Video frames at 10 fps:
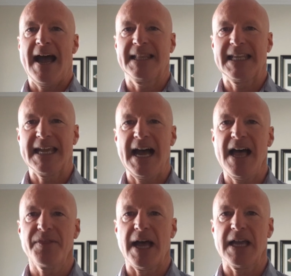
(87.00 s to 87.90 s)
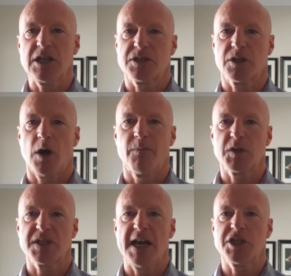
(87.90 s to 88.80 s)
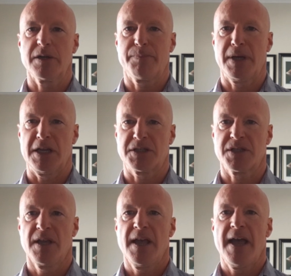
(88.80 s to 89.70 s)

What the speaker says: and the other is the conversation piece